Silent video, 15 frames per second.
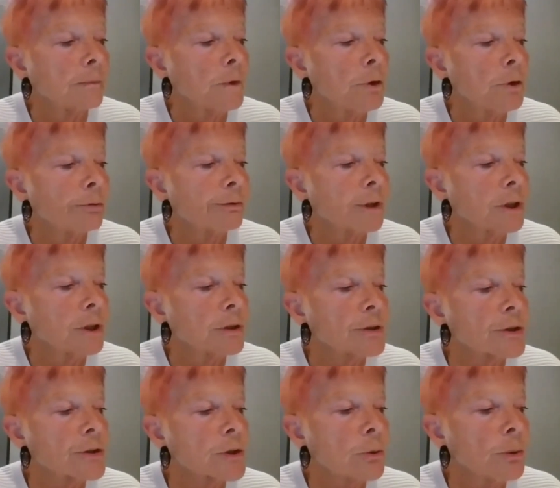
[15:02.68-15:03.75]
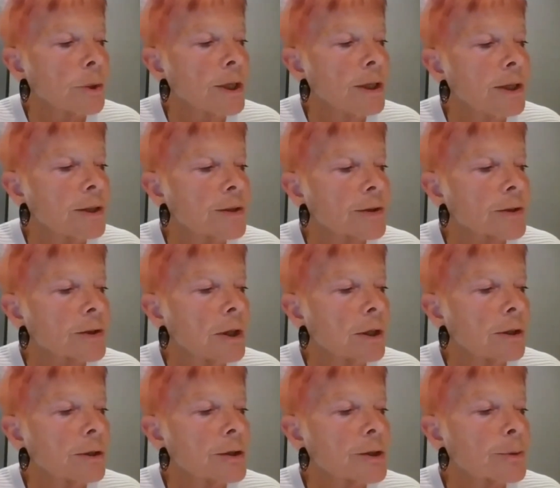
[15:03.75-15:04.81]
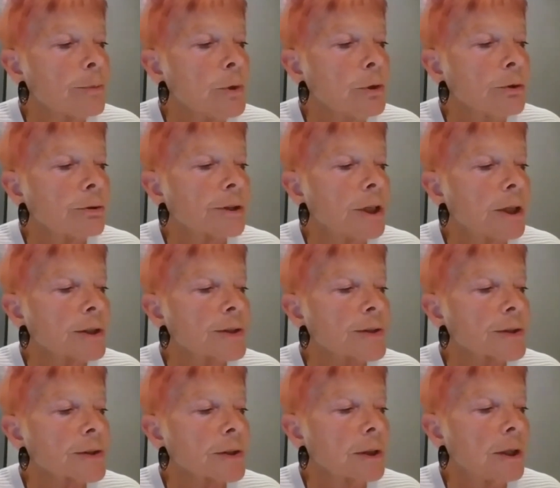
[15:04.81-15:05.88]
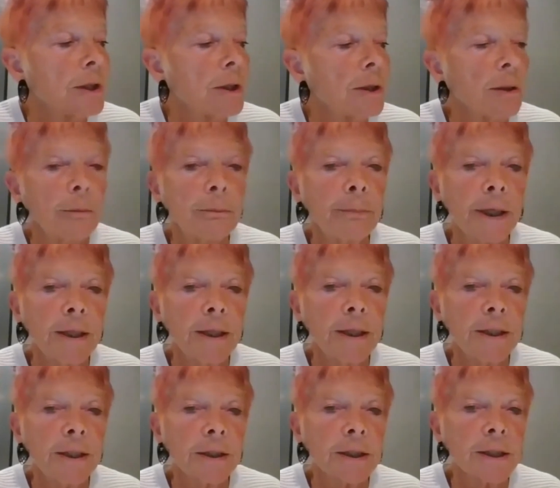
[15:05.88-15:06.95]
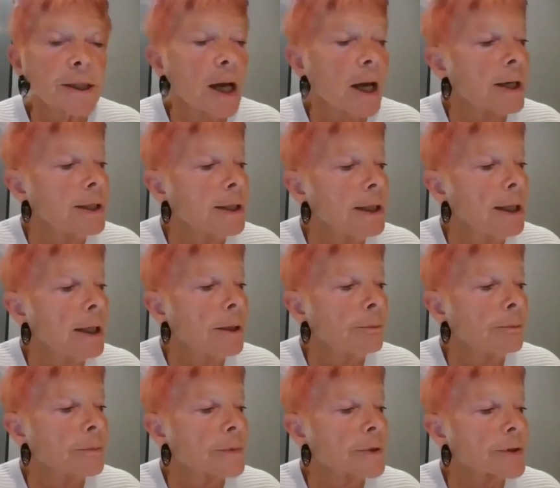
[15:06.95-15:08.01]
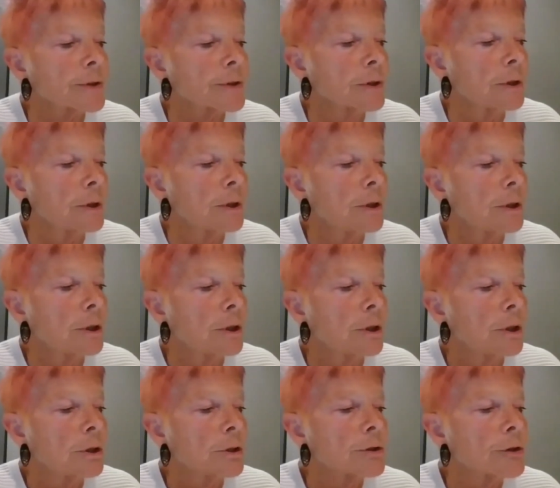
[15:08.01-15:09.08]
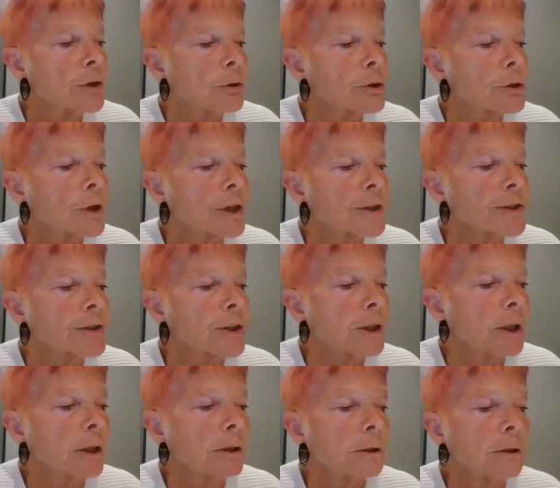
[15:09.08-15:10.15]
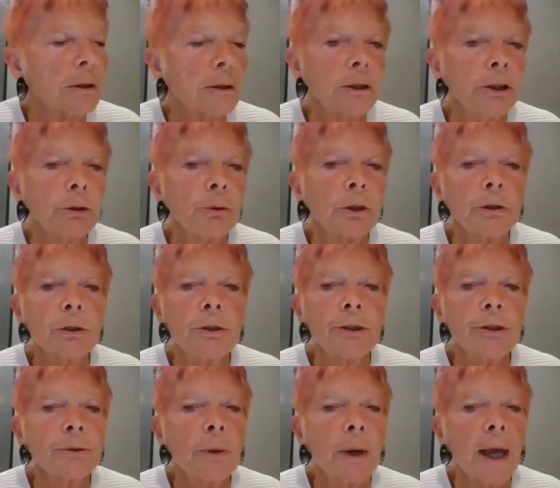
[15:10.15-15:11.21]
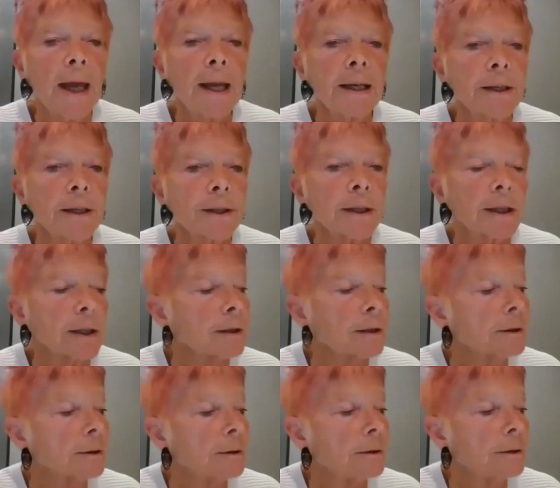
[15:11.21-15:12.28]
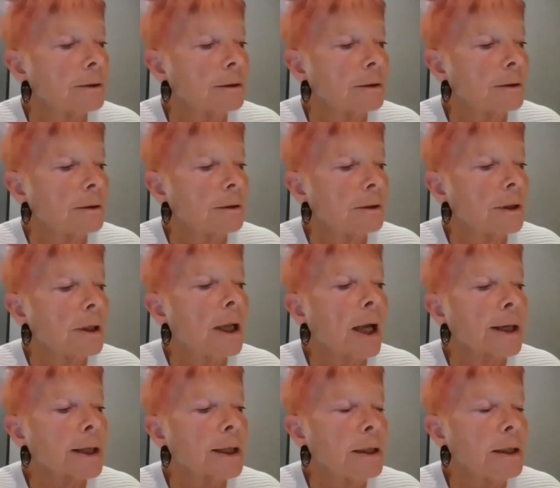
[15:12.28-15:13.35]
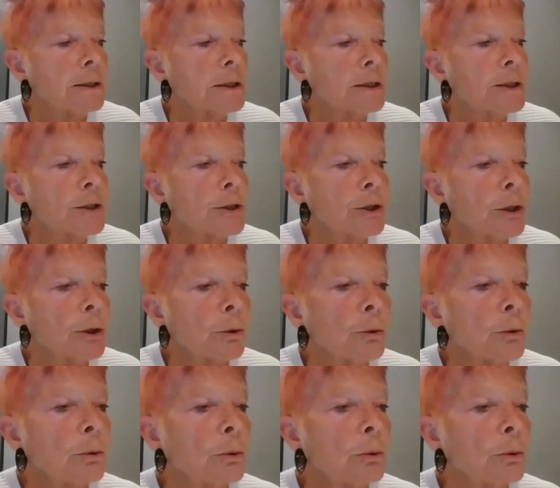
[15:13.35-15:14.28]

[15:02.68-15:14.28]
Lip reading: Your fingers squeeze, the smoothness, pinion tiny limbs, so trusting you could do anything, like he did to you.